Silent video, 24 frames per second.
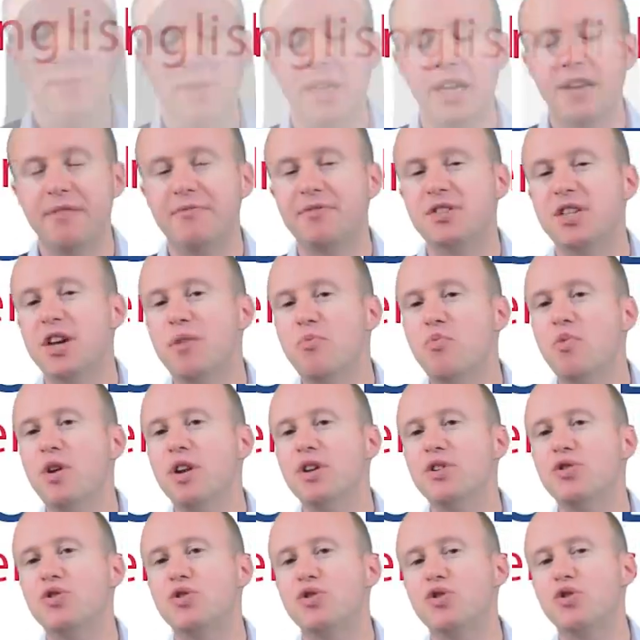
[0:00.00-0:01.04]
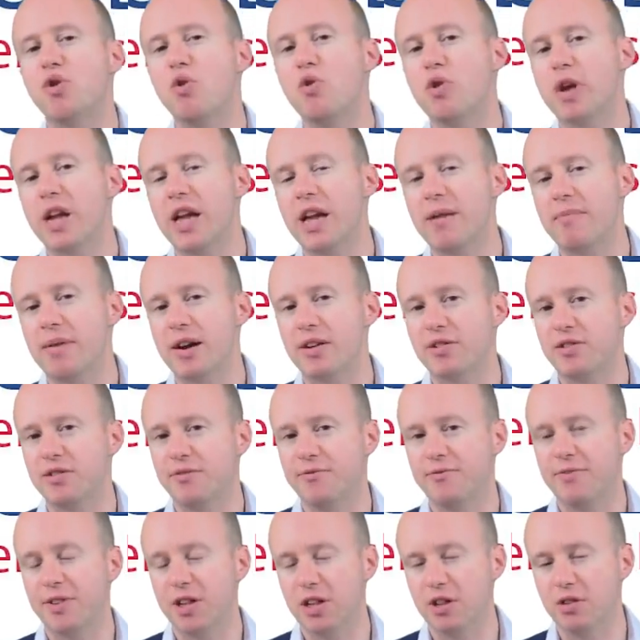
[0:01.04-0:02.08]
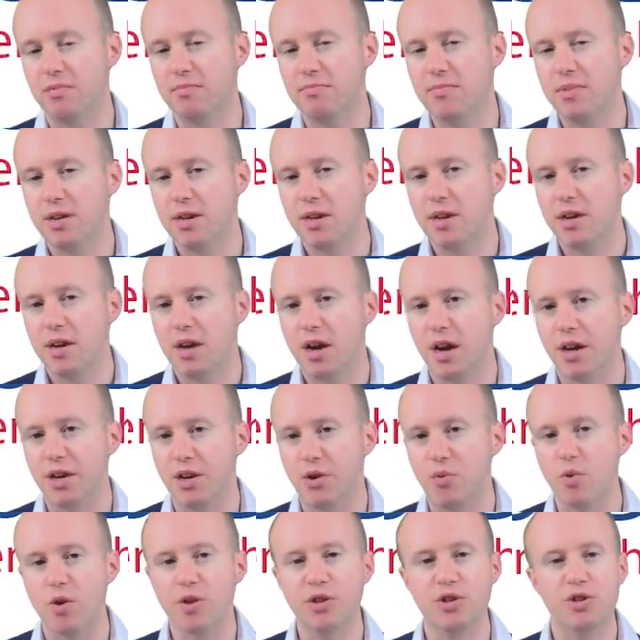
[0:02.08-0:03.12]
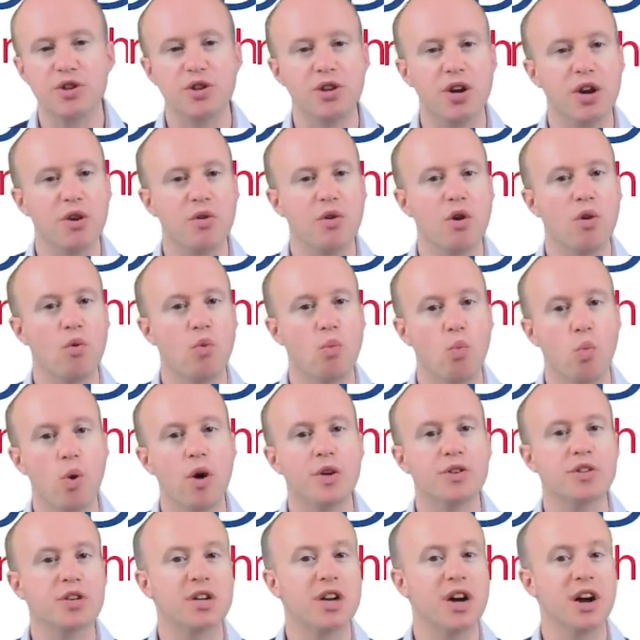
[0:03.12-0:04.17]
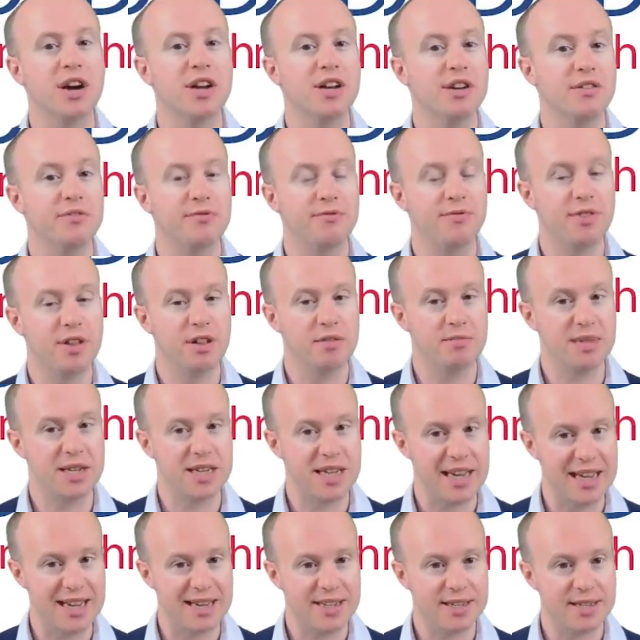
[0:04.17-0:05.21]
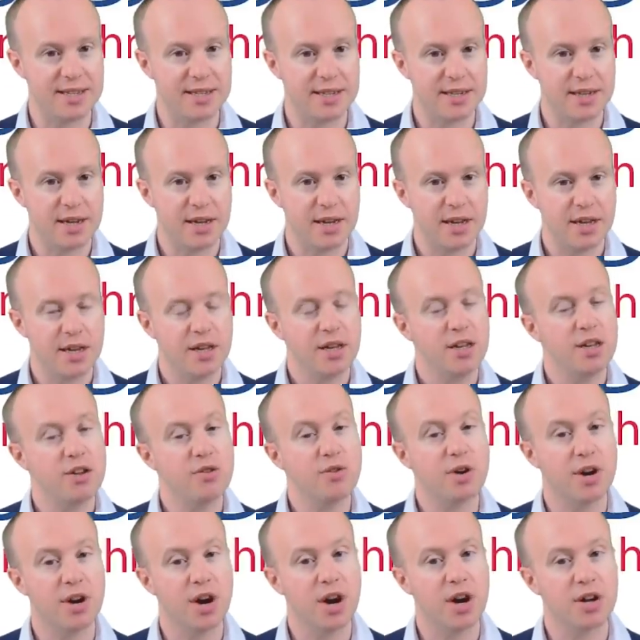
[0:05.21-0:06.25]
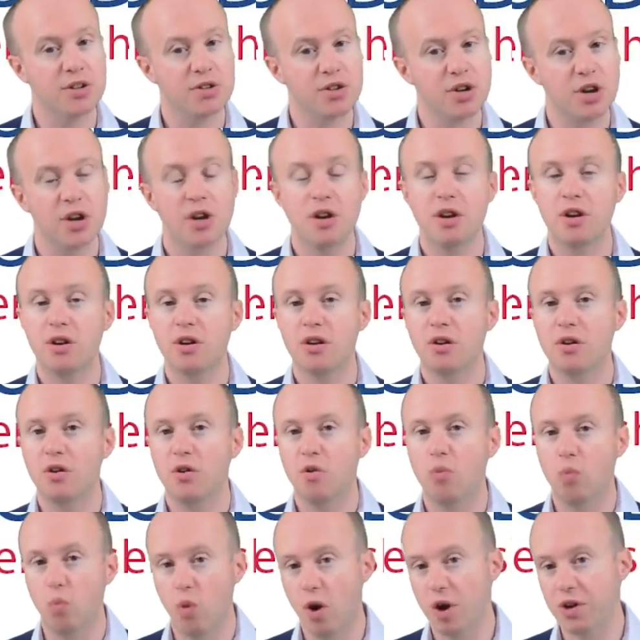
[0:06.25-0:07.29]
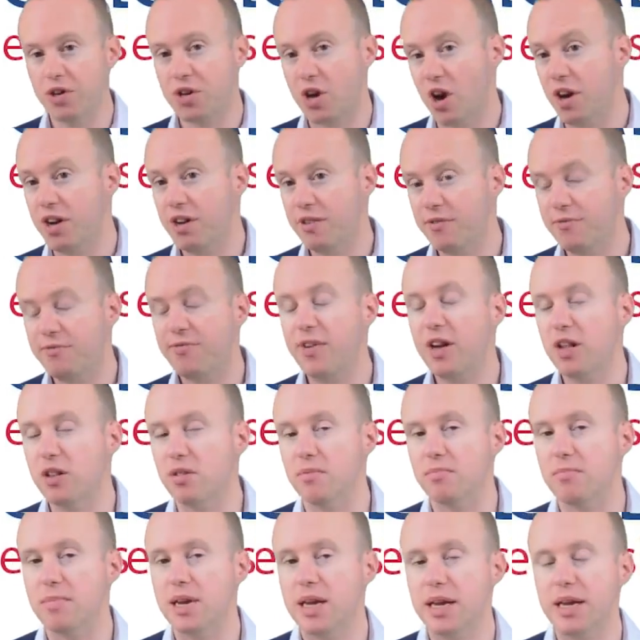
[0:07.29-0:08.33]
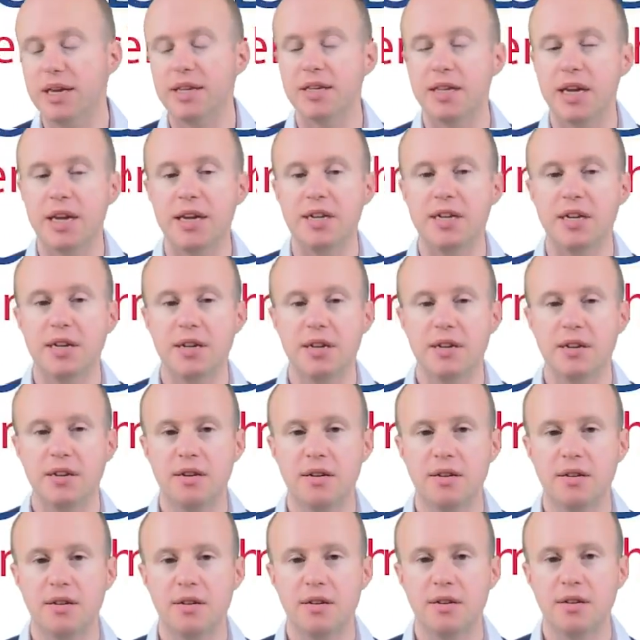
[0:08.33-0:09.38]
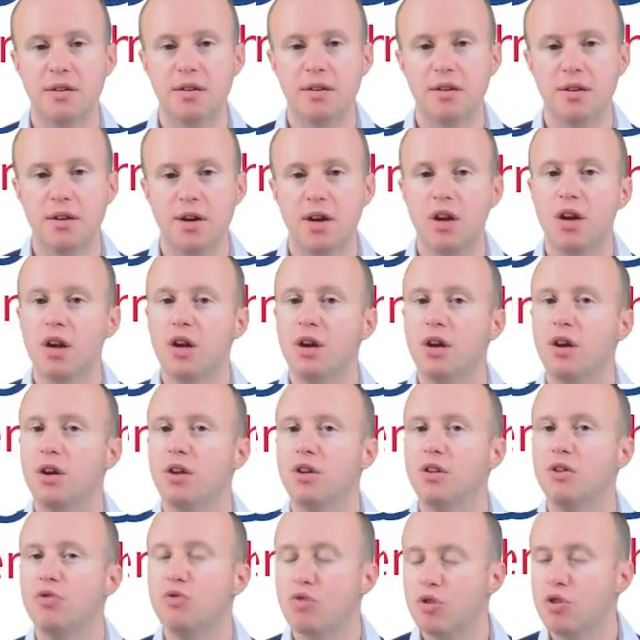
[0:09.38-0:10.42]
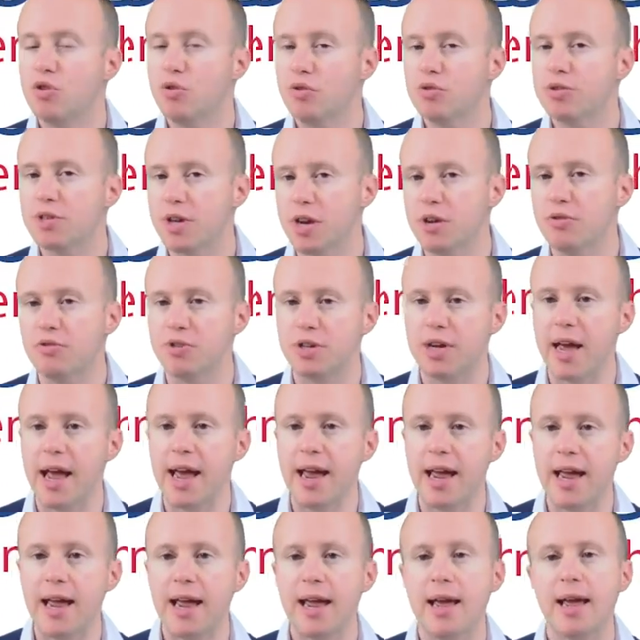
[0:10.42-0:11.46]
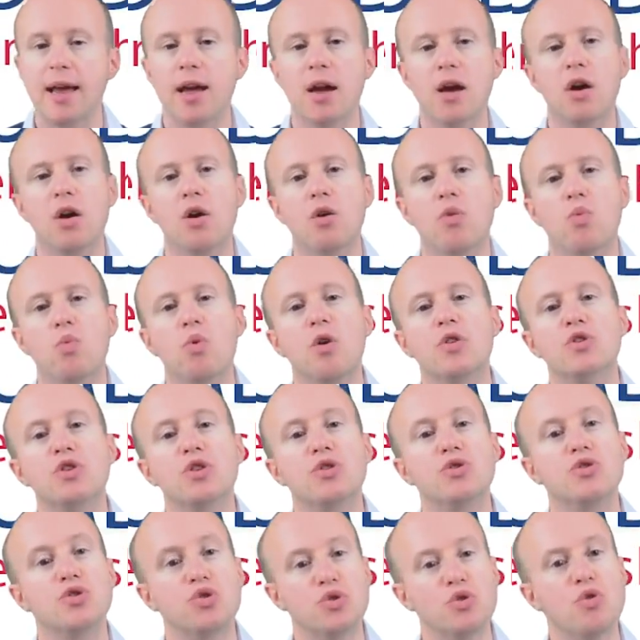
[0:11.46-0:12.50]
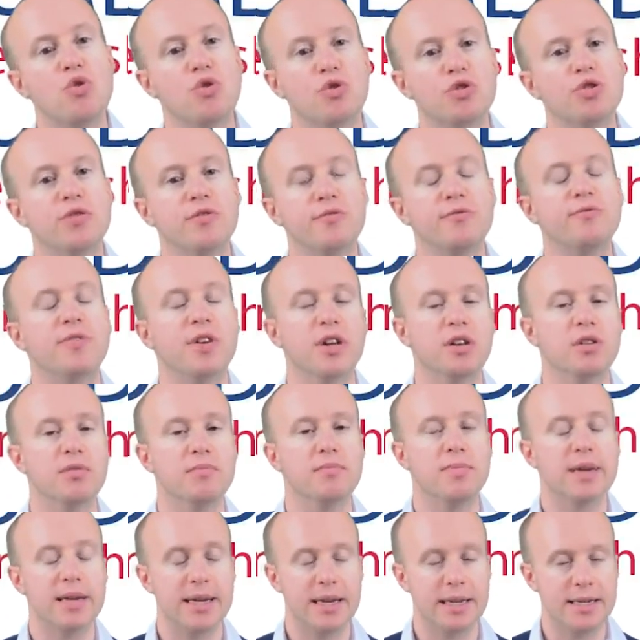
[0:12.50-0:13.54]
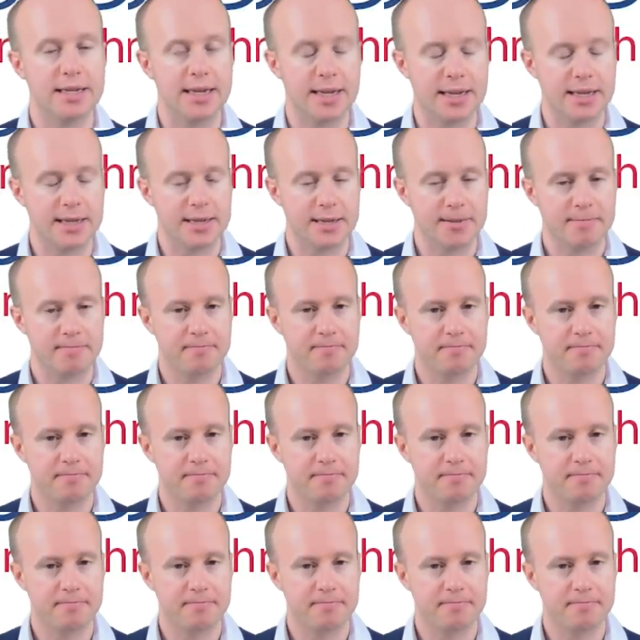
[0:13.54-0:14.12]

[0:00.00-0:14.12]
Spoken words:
If someone's talking about a film and you want to know what kind of film it is, you can ask, what kind of film is it? You could also say, what sort of film is it?